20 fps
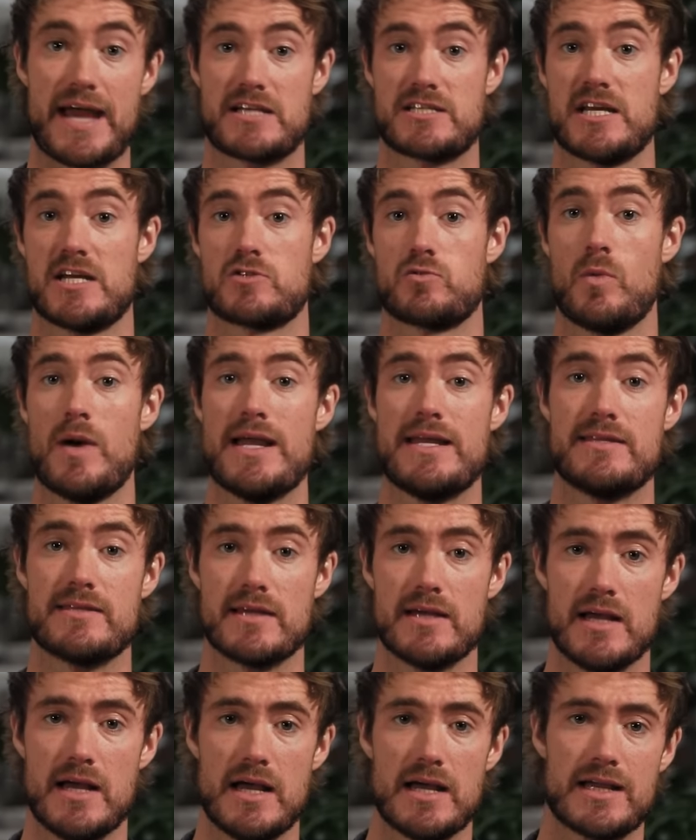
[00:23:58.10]
excess weight
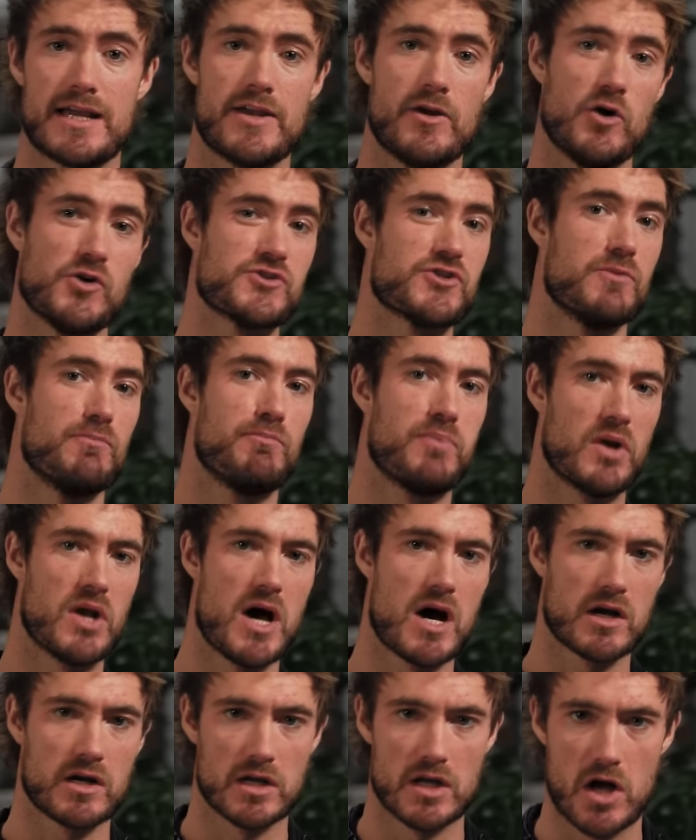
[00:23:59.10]
can also
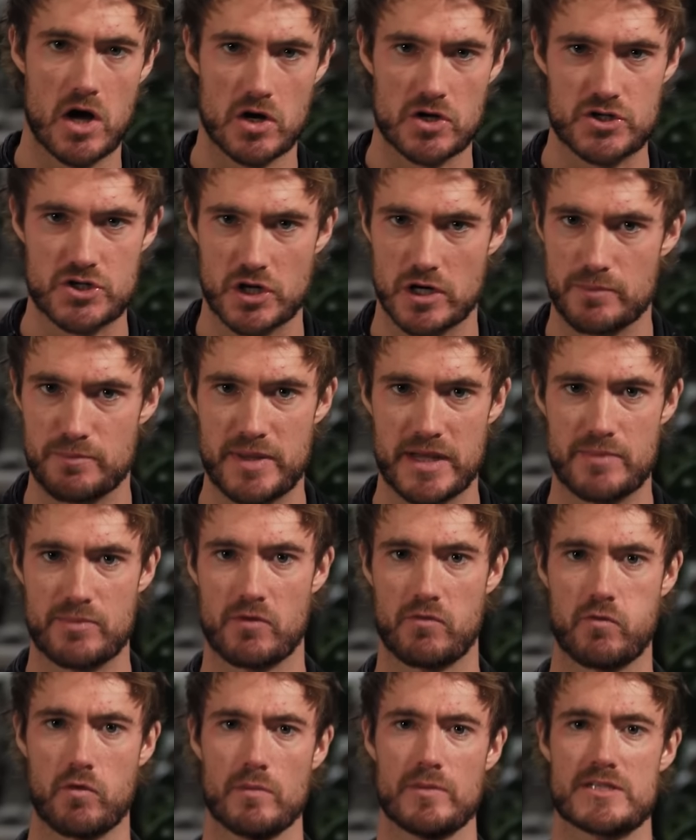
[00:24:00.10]
block long term peak
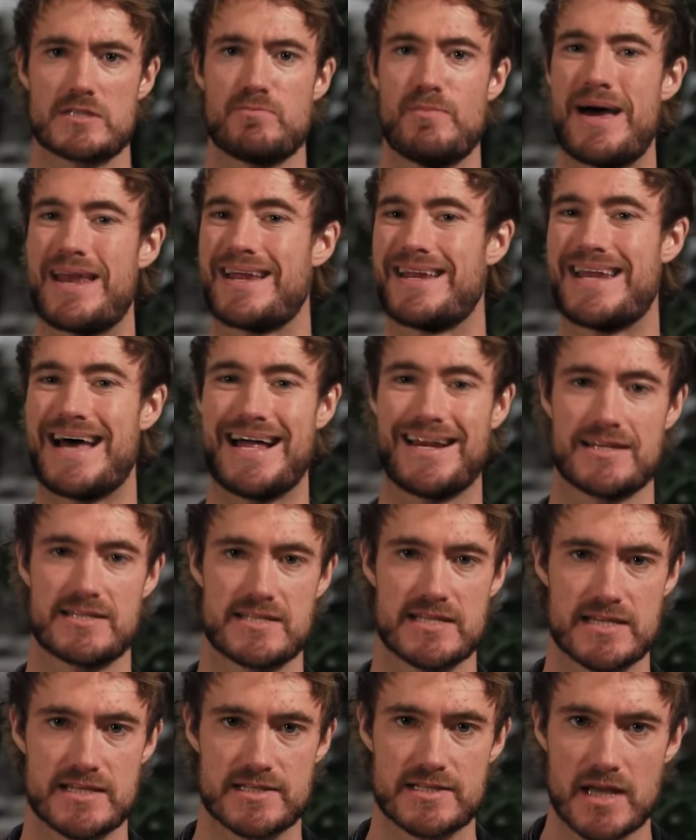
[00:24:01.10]
performance. Meta
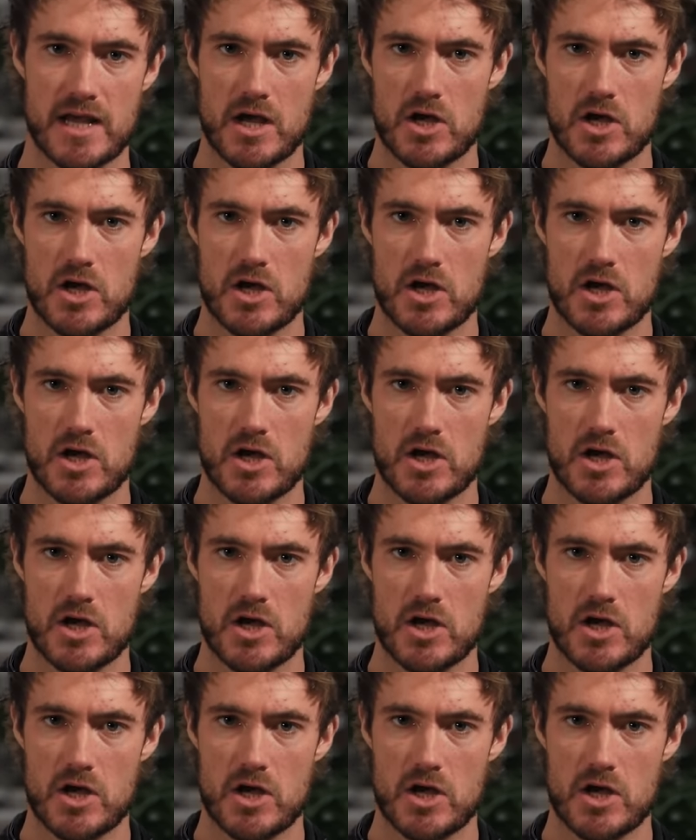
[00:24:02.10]
analyses